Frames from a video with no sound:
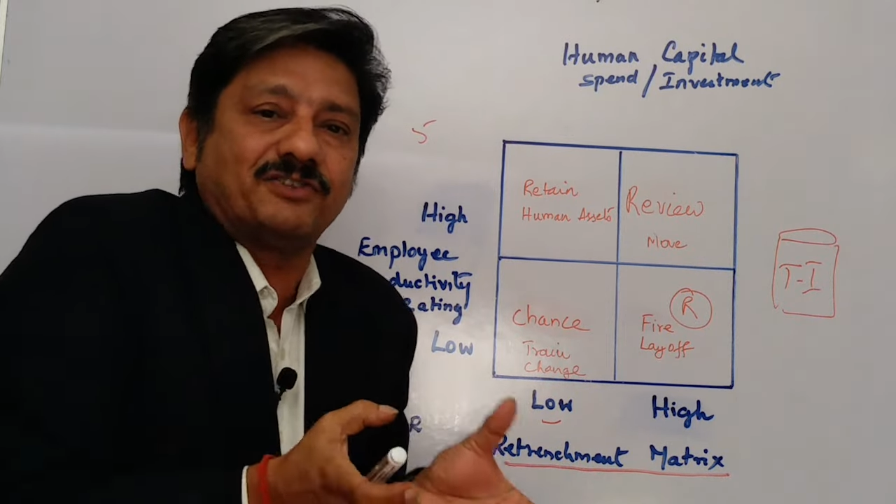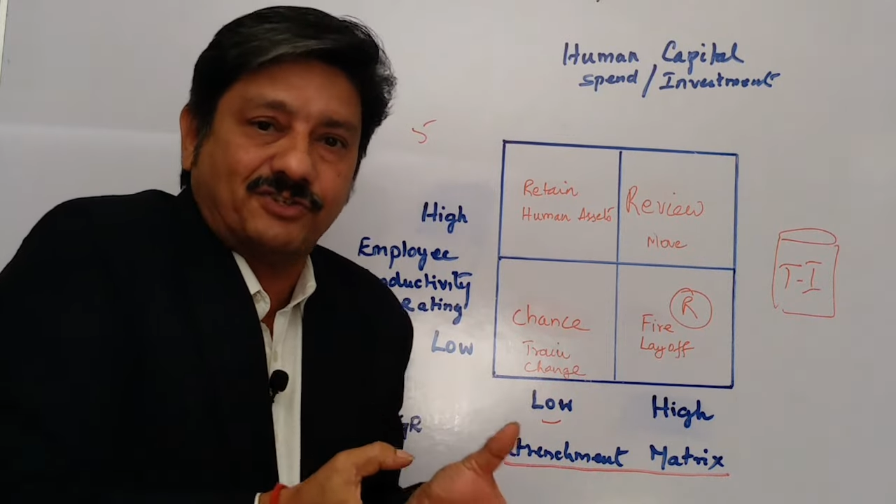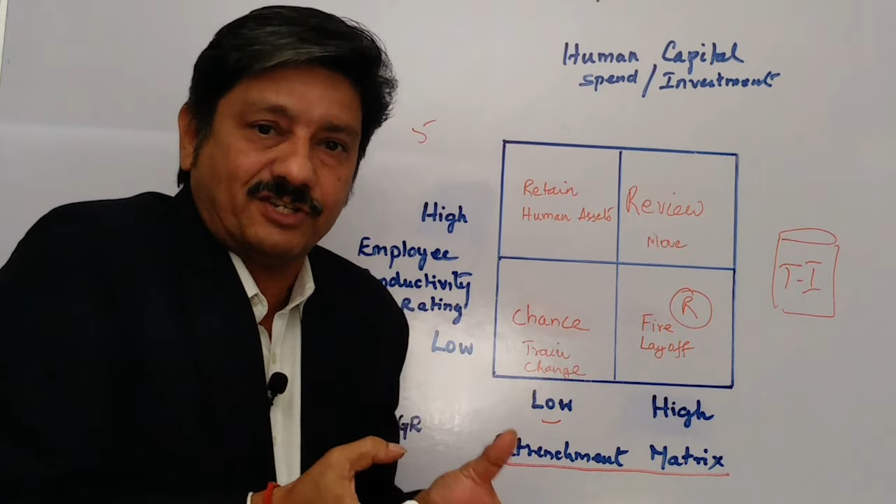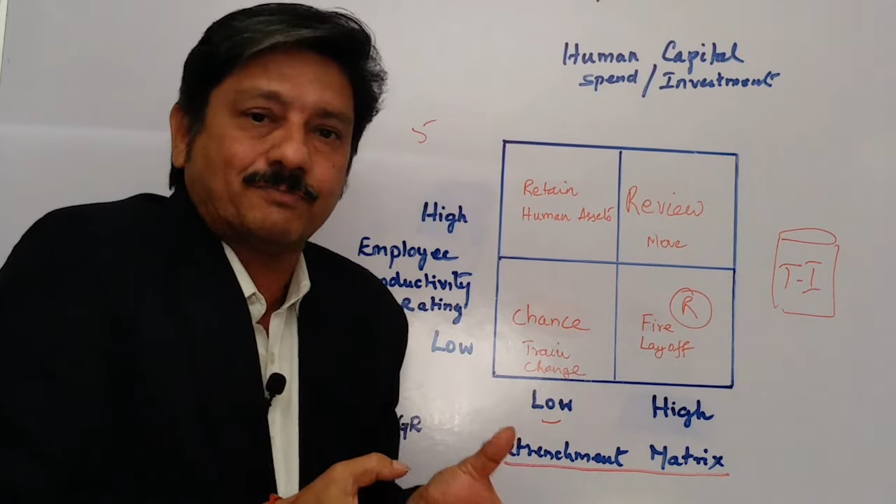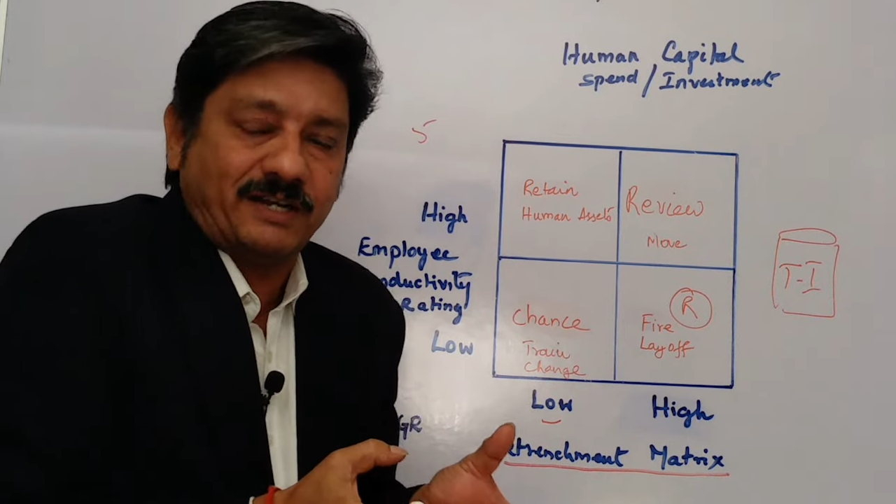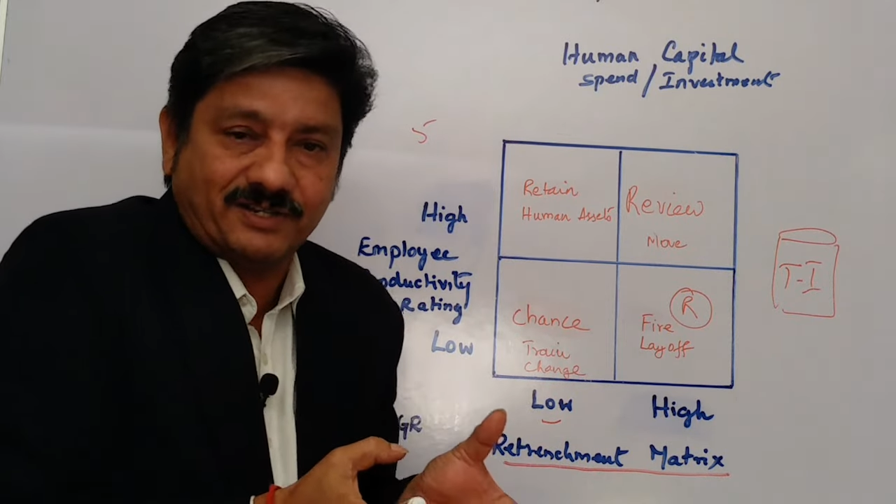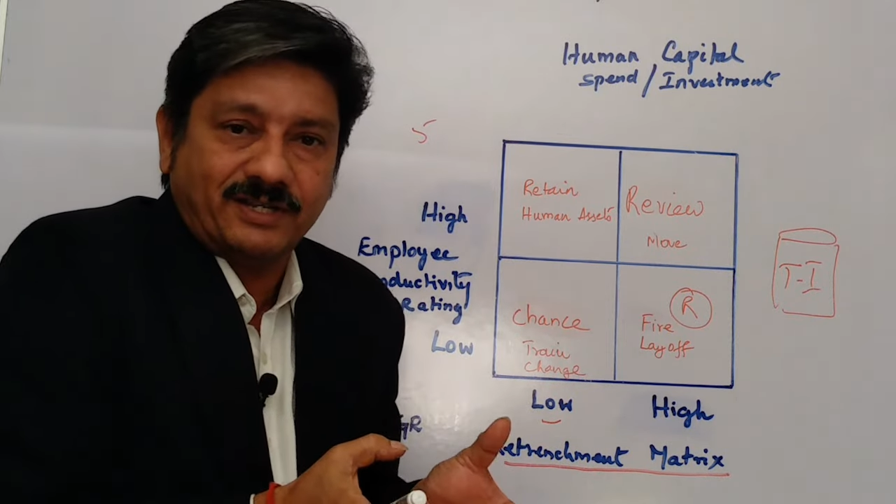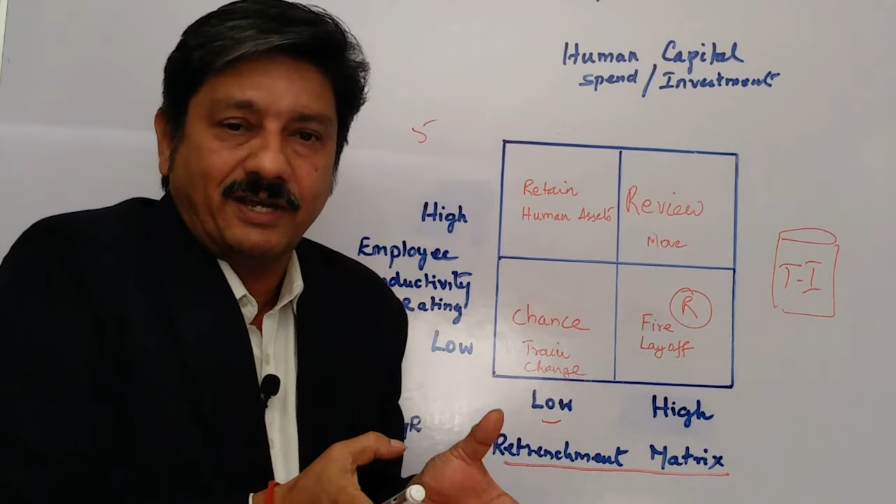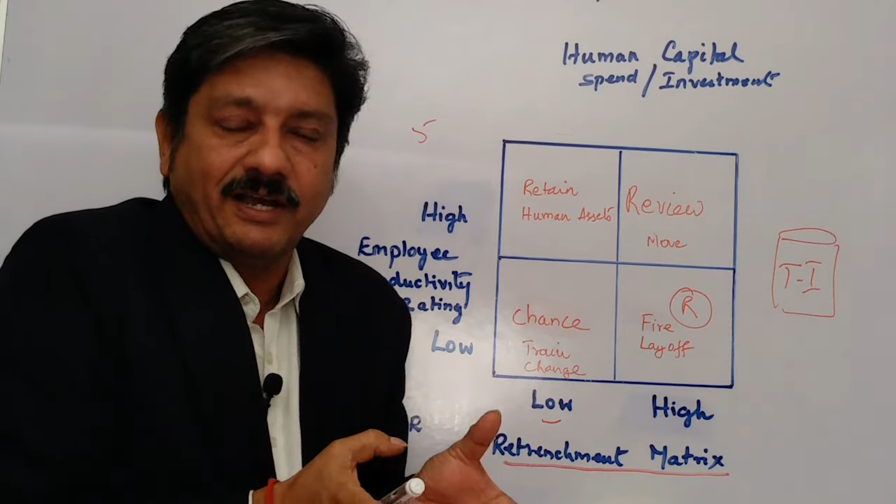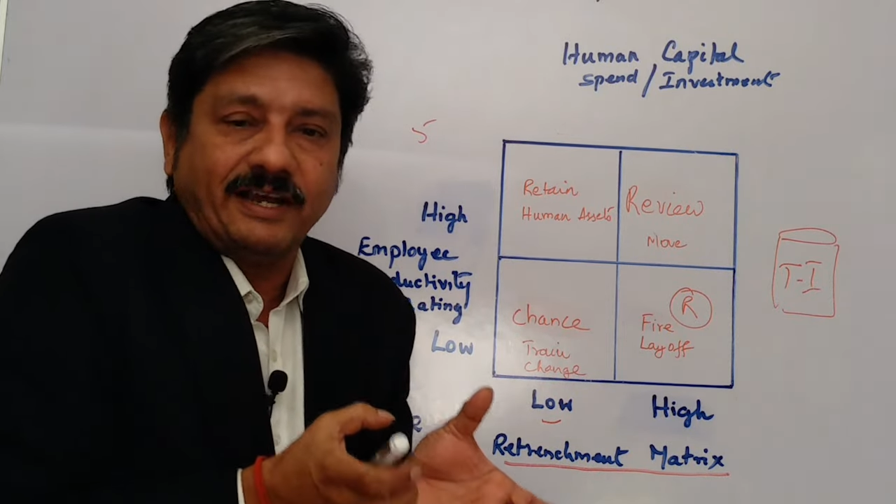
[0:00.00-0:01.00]

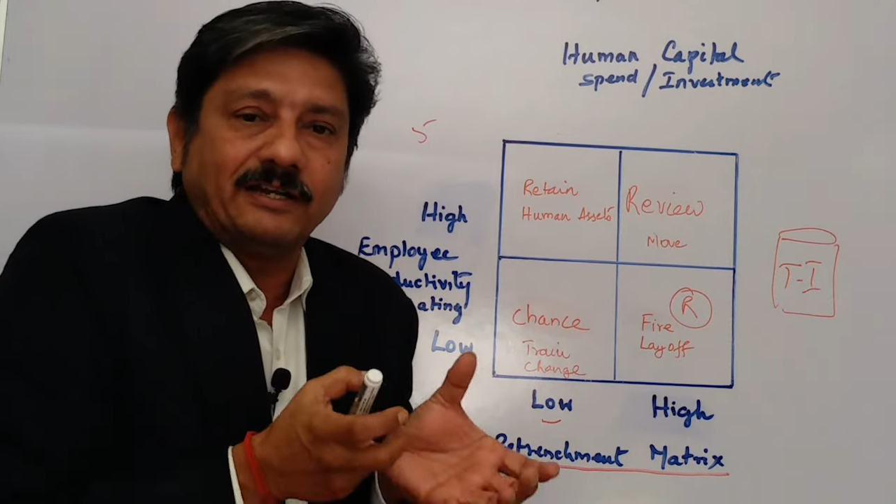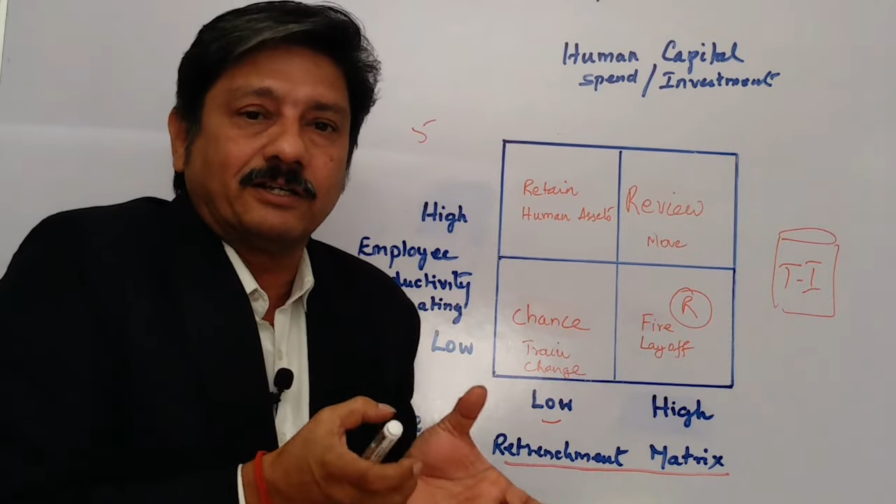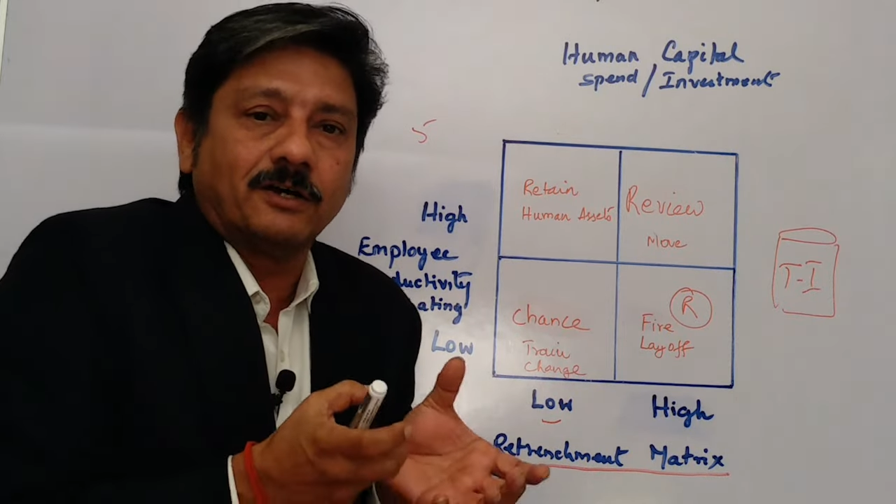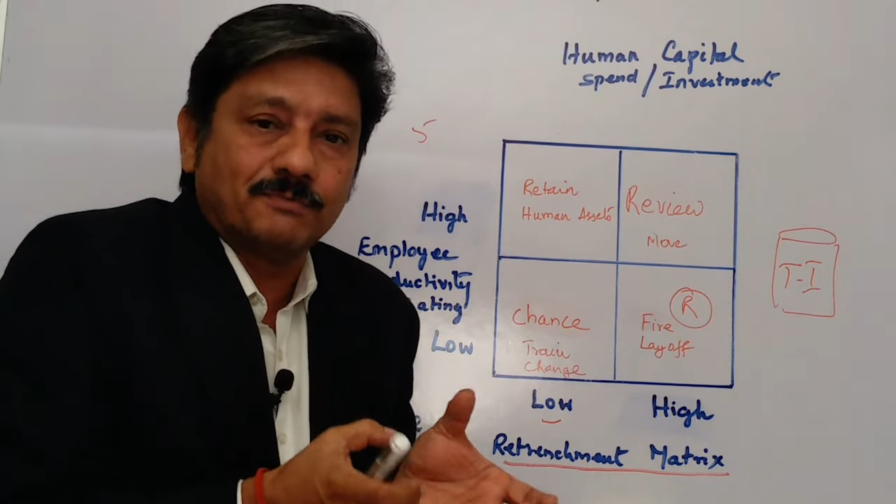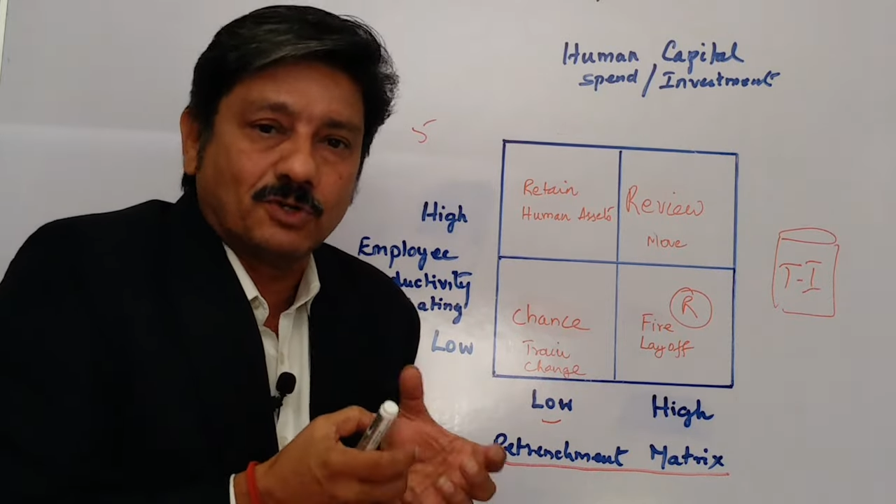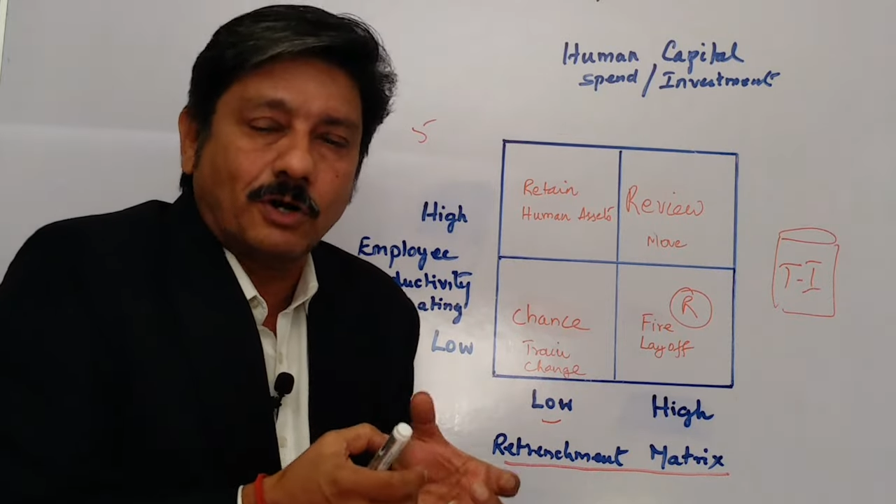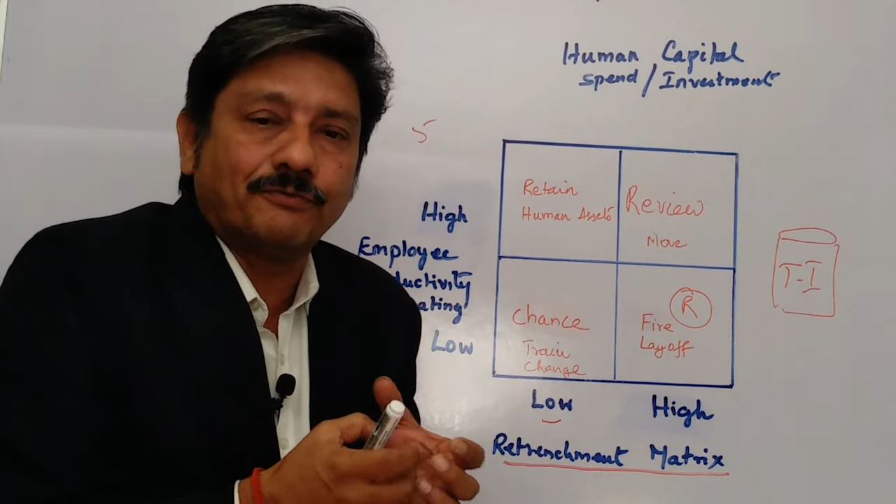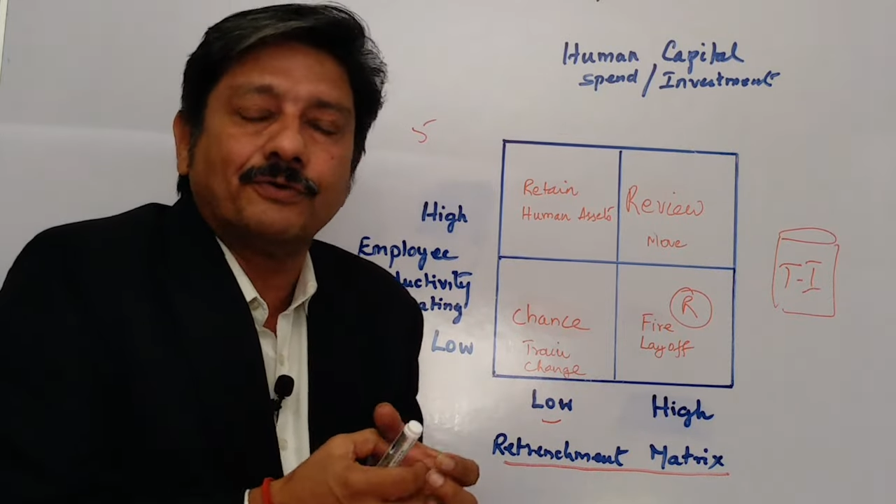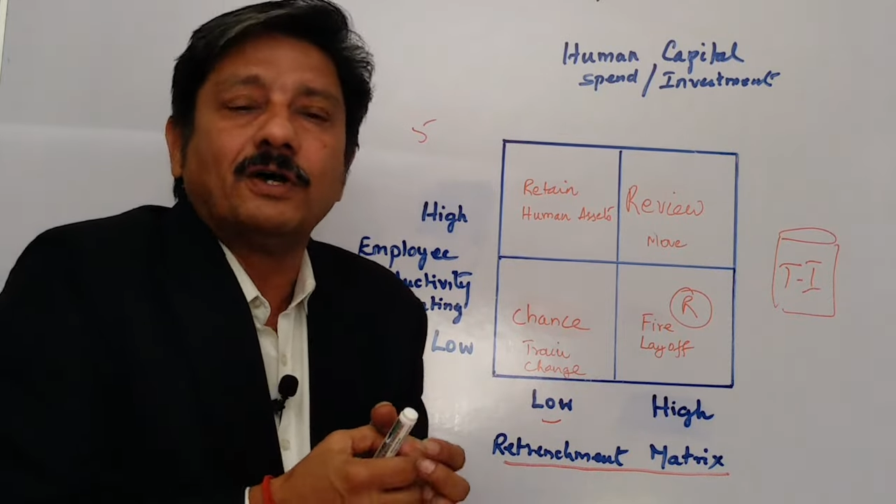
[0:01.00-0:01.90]
adjustments in terms of